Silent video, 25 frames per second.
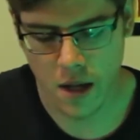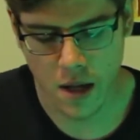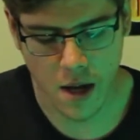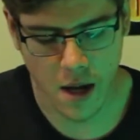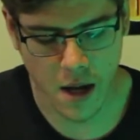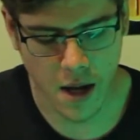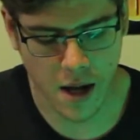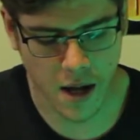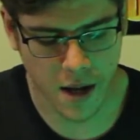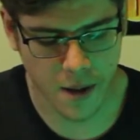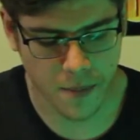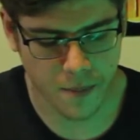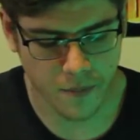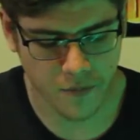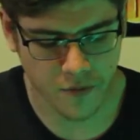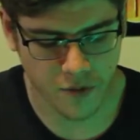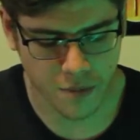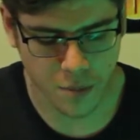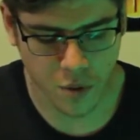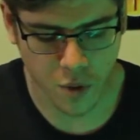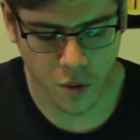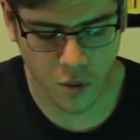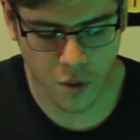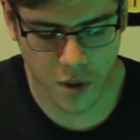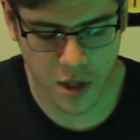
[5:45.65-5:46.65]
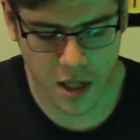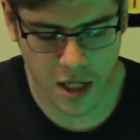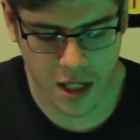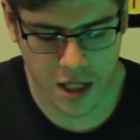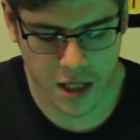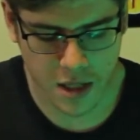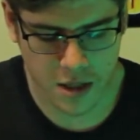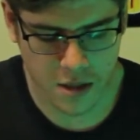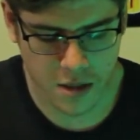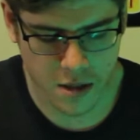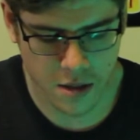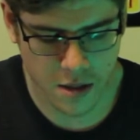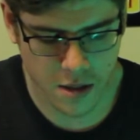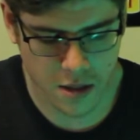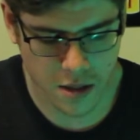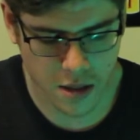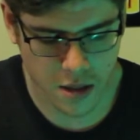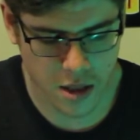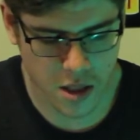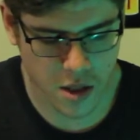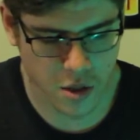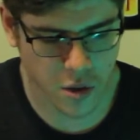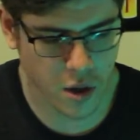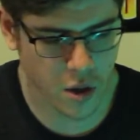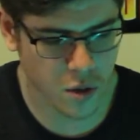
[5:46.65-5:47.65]
From green,
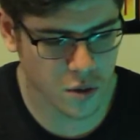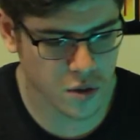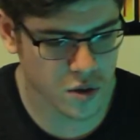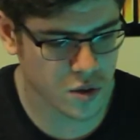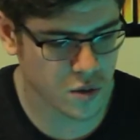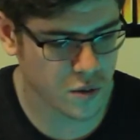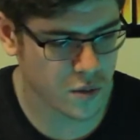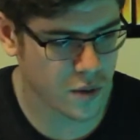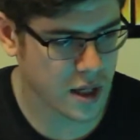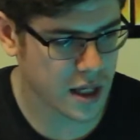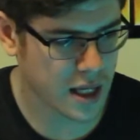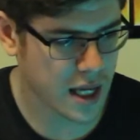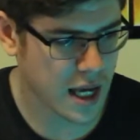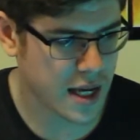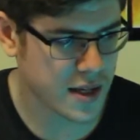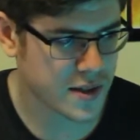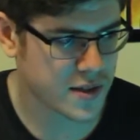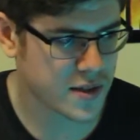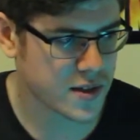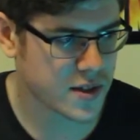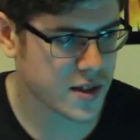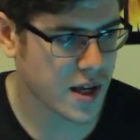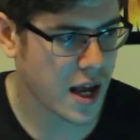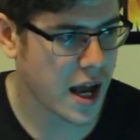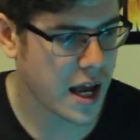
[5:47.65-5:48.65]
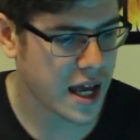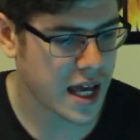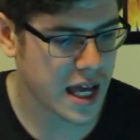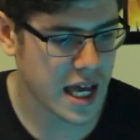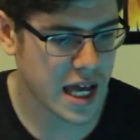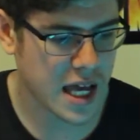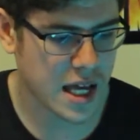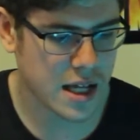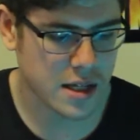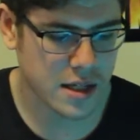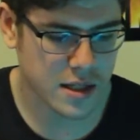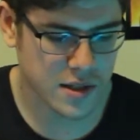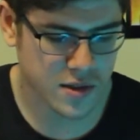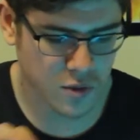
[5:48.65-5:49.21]
you go to like a cyan.